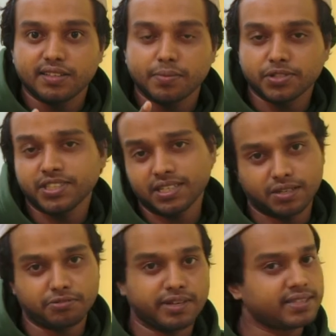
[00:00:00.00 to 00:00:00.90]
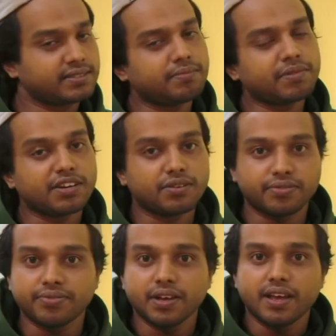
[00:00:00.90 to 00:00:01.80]
the project requires some kind
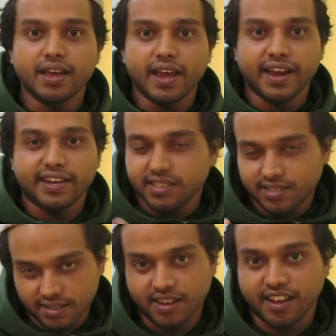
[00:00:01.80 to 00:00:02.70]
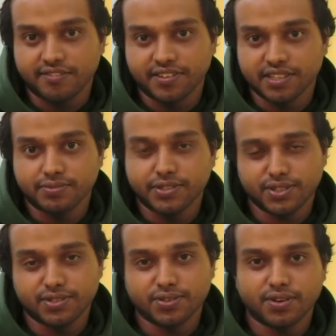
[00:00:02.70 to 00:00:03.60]
of additional effects which
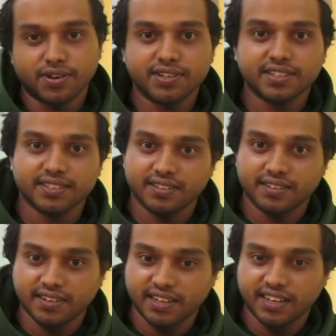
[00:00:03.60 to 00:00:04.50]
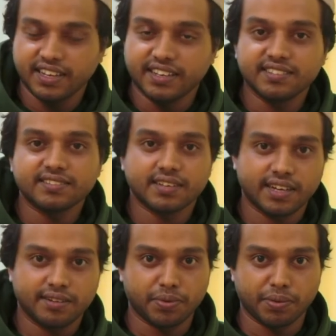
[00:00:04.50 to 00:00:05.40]
is not really
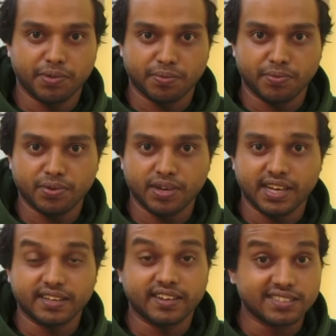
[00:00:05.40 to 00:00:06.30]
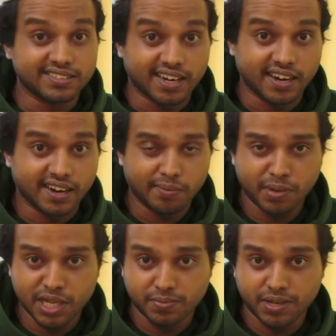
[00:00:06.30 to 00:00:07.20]
inside Premiere Pro, like green screen
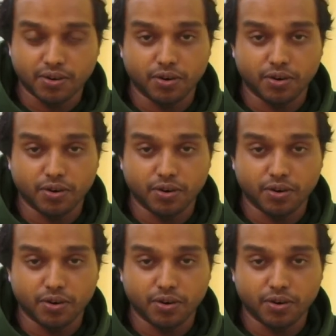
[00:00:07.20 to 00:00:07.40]
replacement